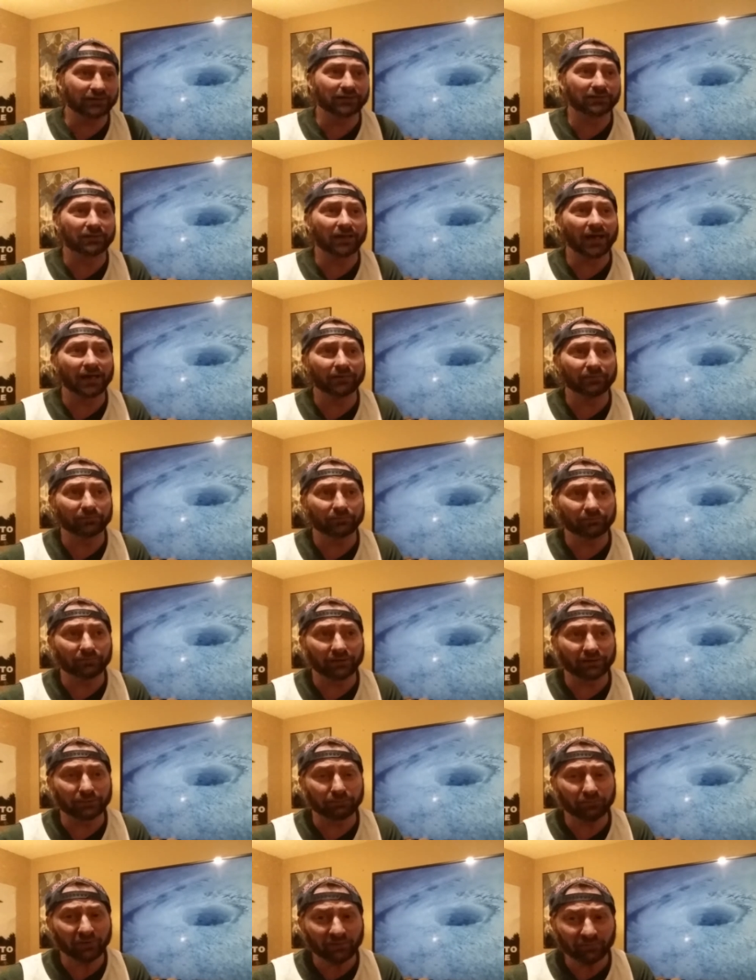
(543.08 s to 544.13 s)
it's got
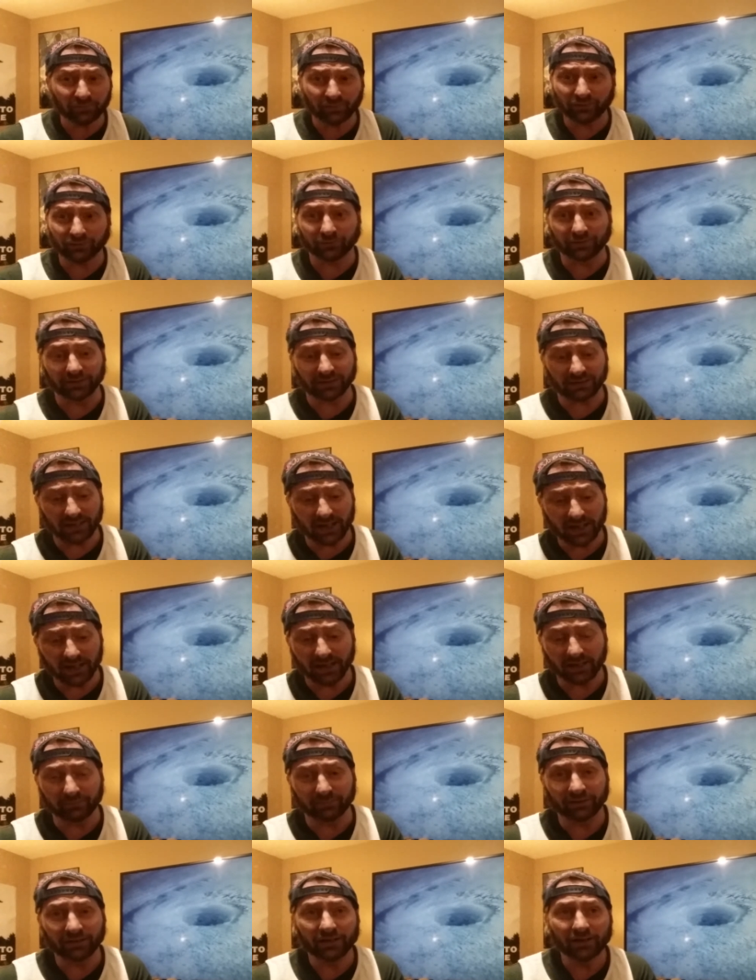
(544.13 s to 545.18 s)
it's perfectly
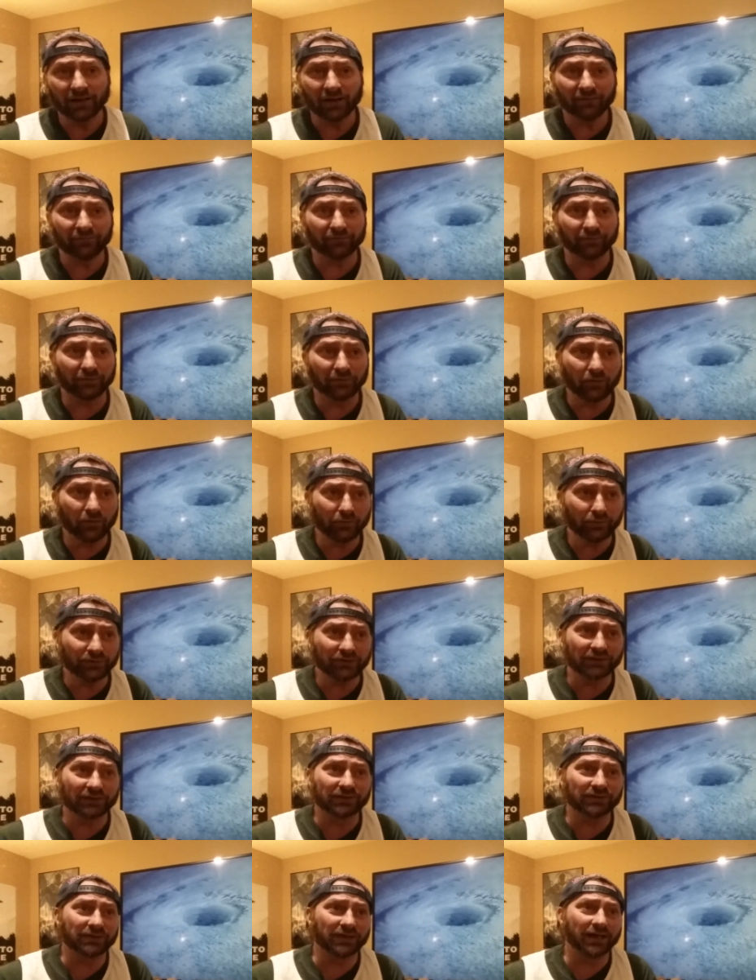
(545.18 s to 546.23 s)
timed for
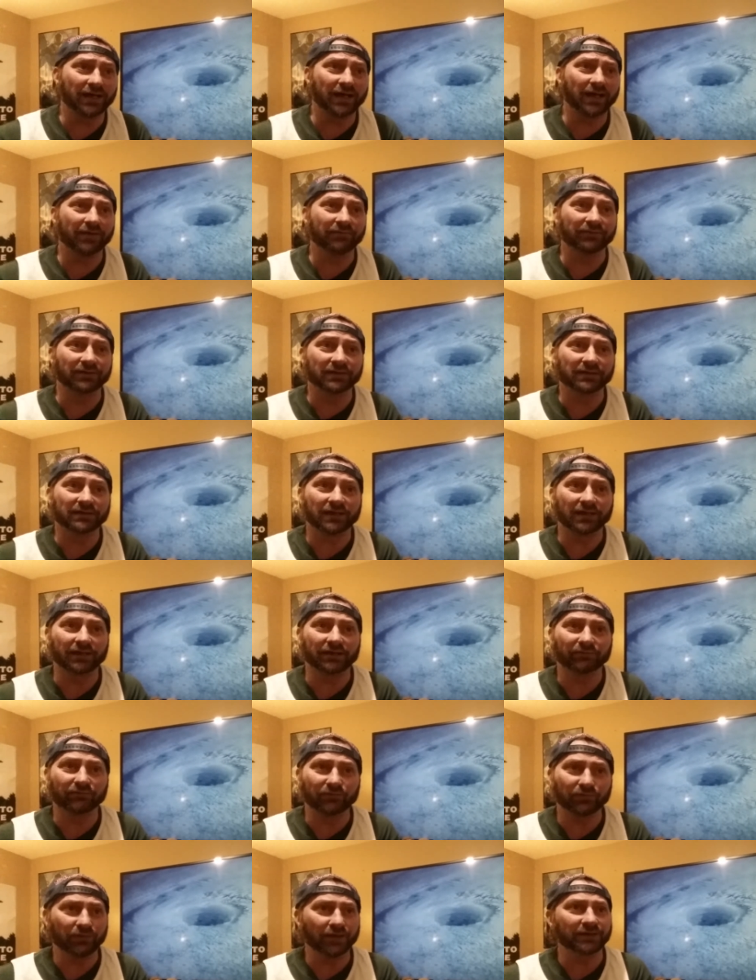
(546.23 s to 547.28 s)
Coulson to have this kind
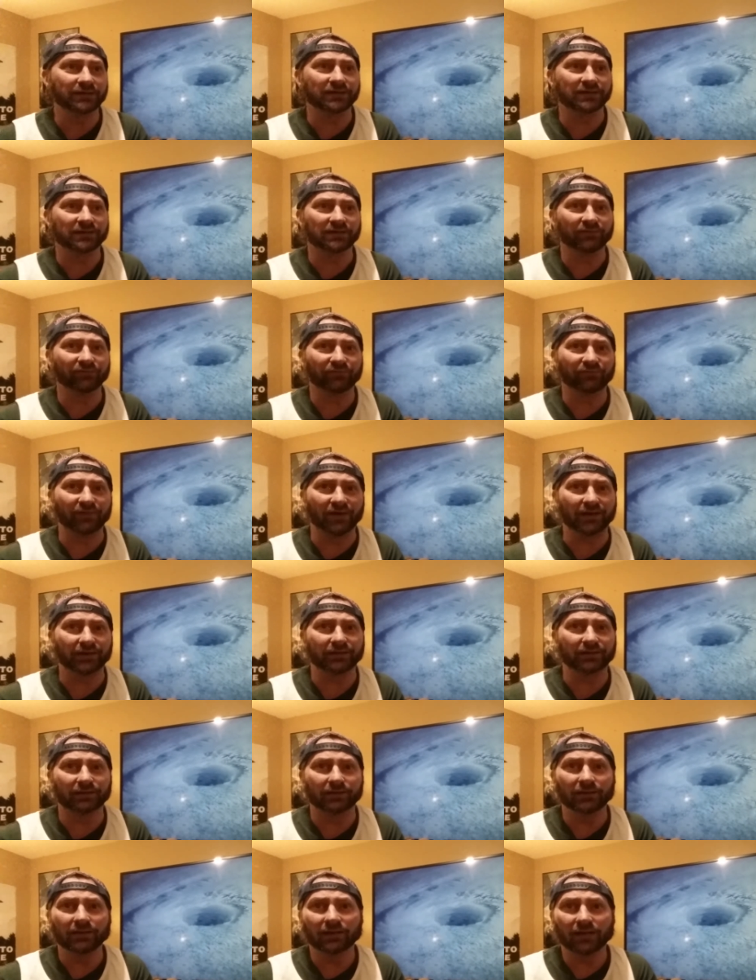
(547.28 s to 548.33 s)
of crisis of
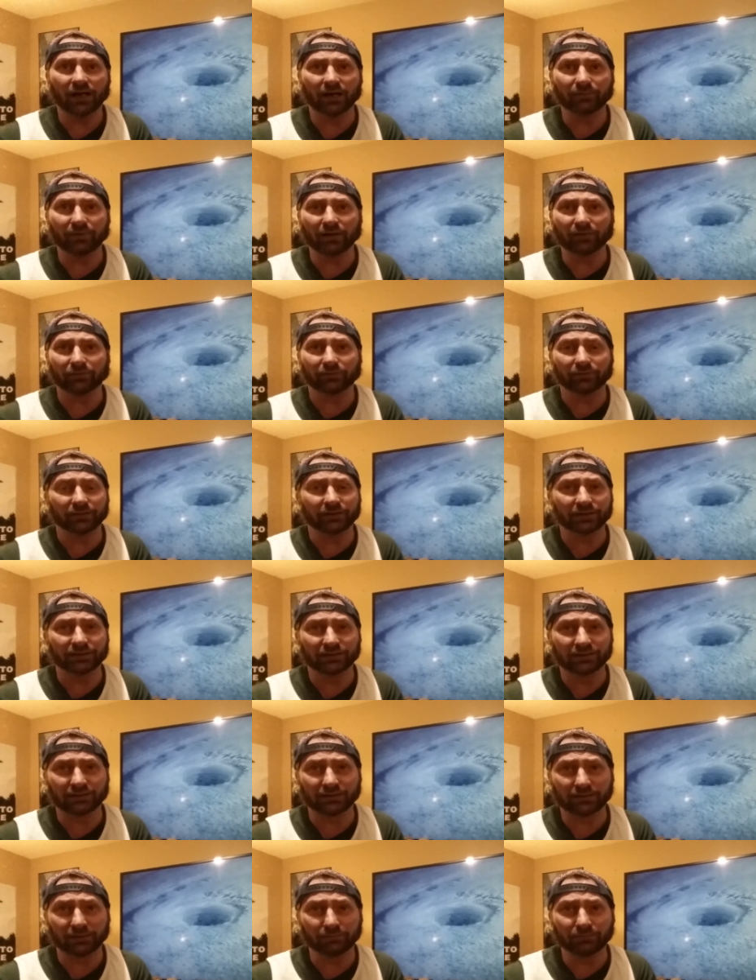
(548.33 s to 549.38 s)
faith about
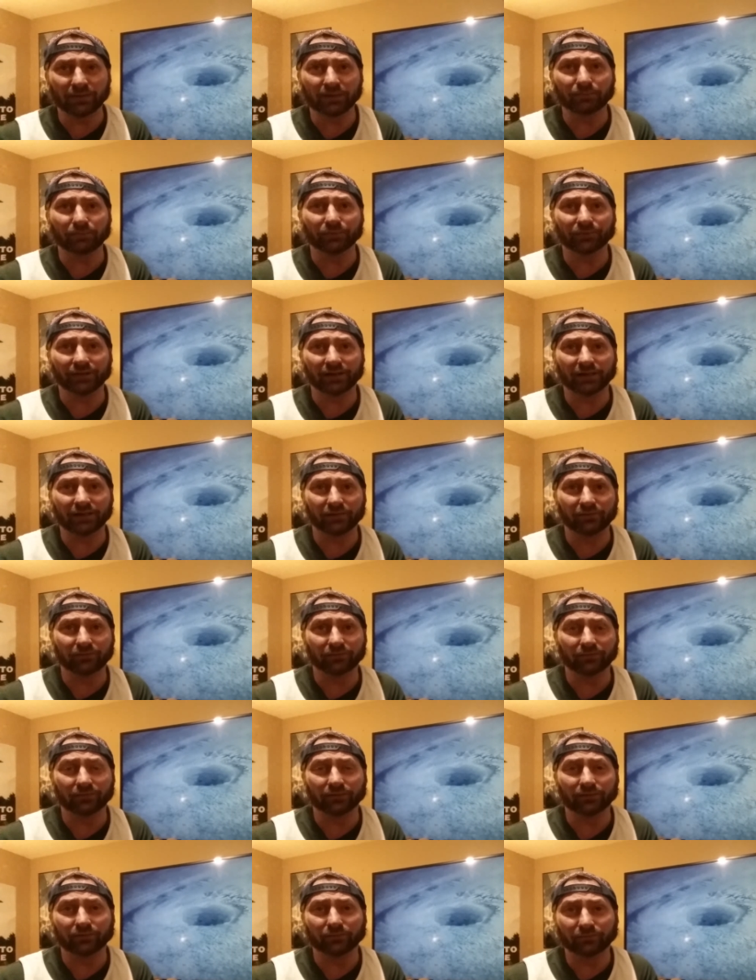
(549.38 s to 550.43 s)
his the people that he
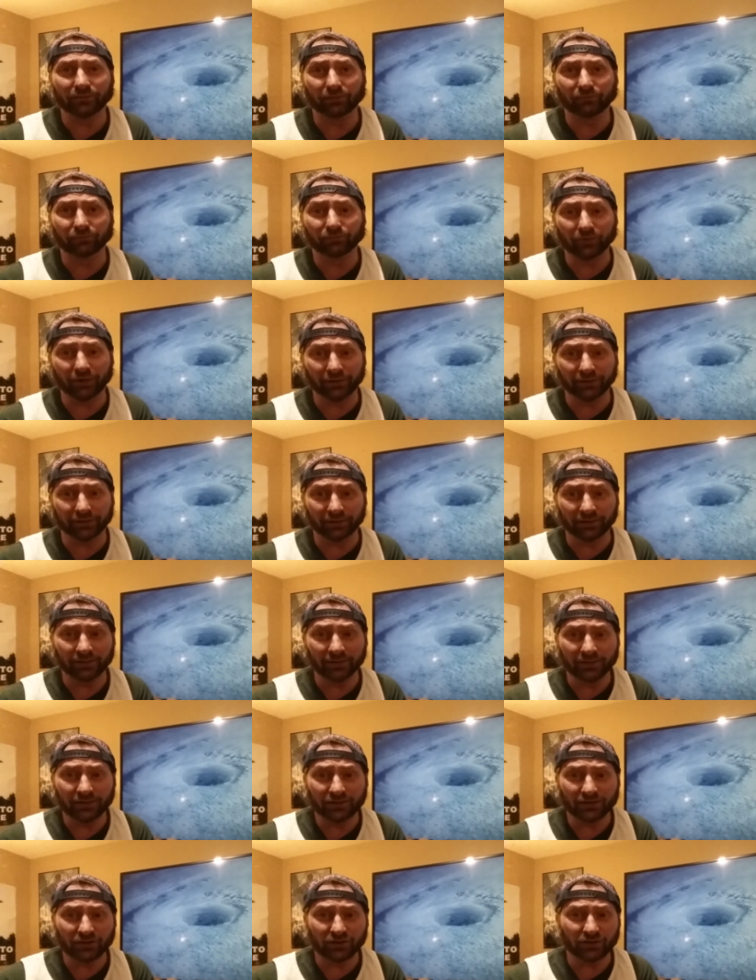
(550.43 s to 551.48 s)
you know that run
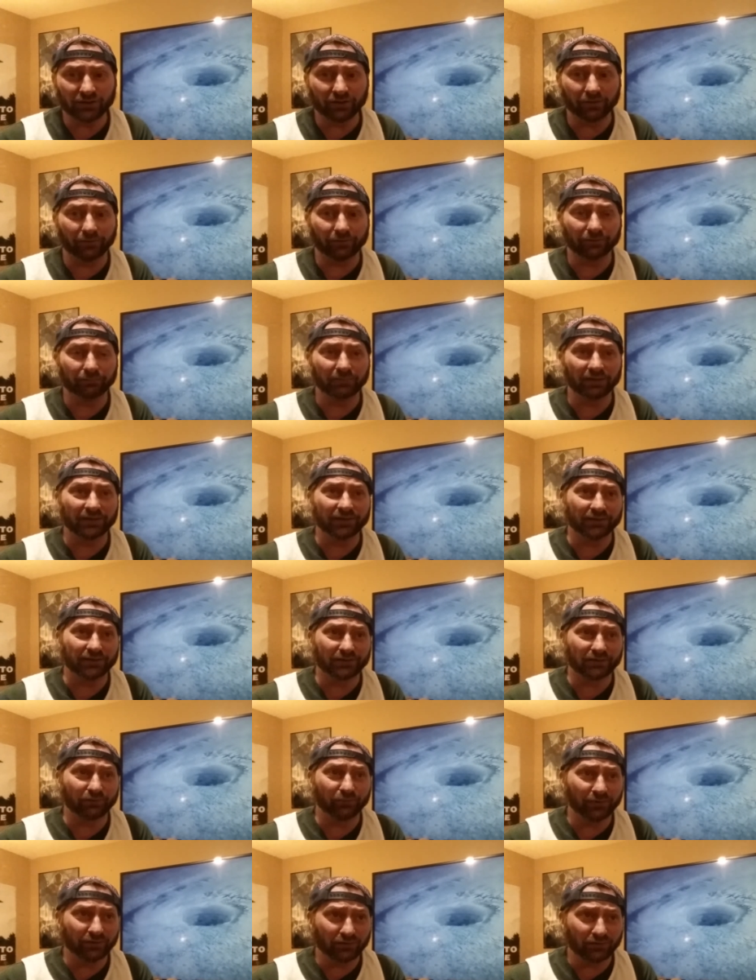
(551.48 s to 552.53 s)
Shield because
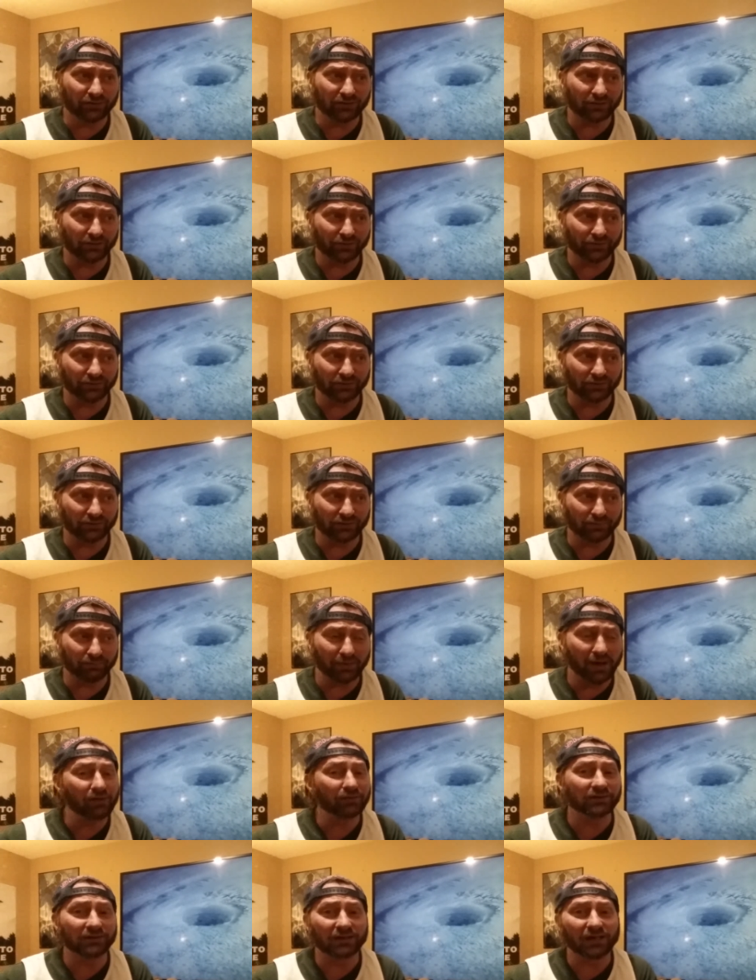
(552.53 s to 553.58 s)
the Winter Soldier is
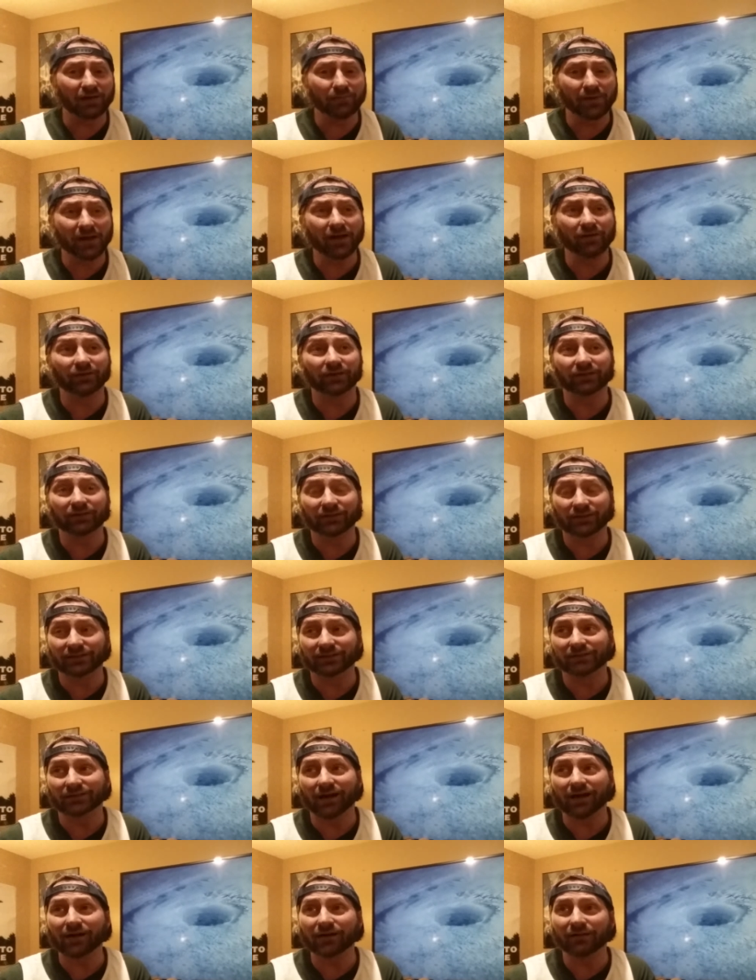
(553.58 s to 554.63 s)
about to come out and
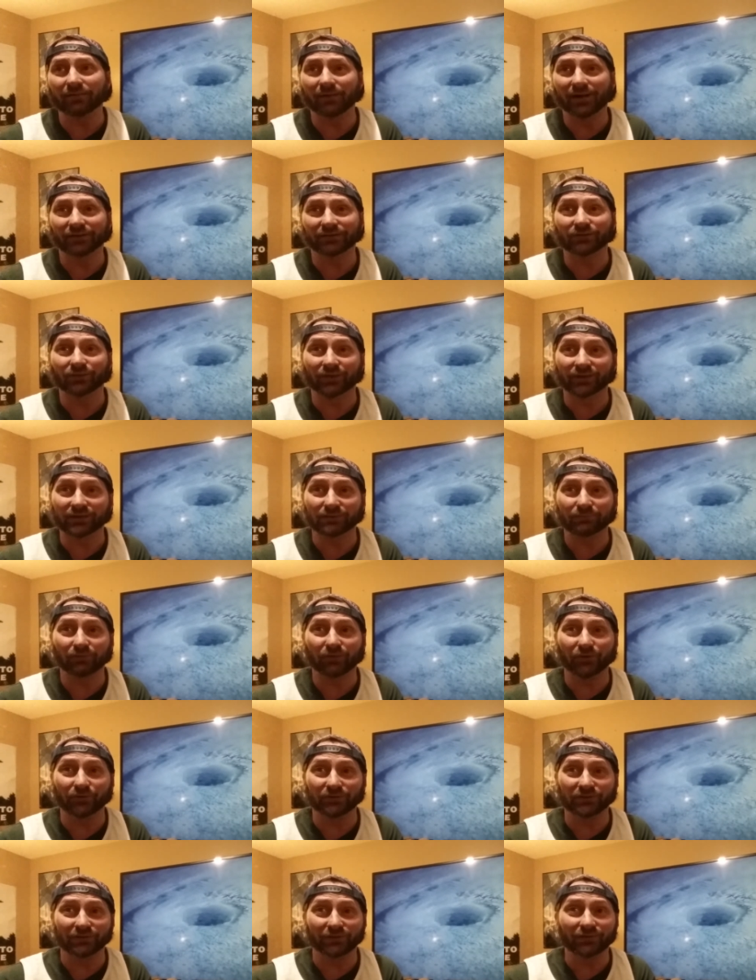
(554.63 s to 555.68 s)
things are about to
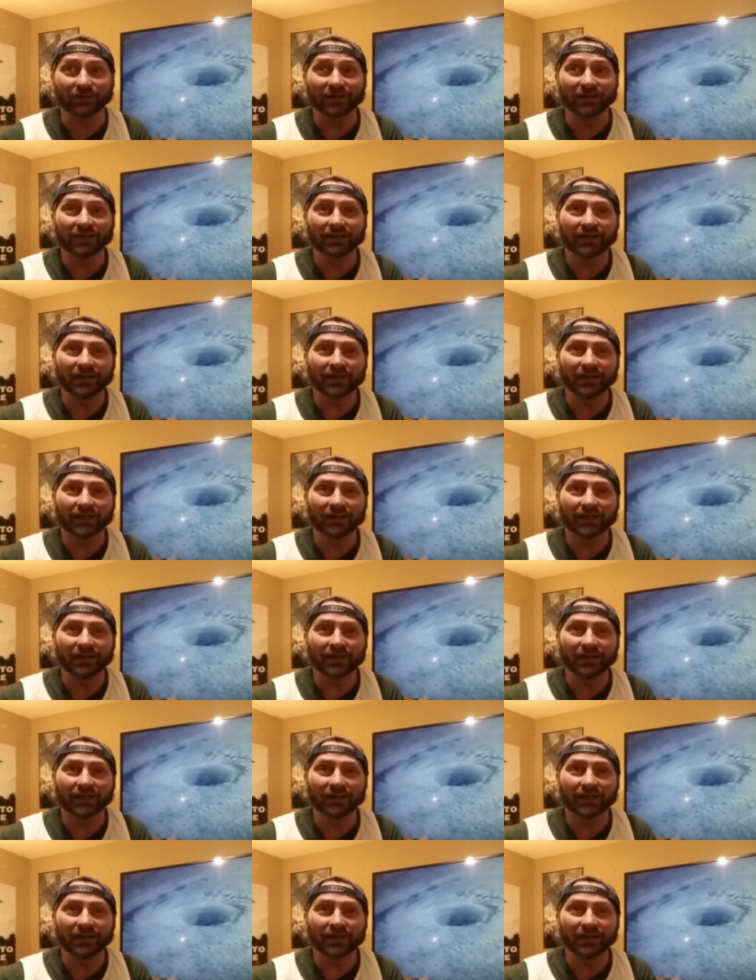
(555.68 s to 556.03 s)
explode. So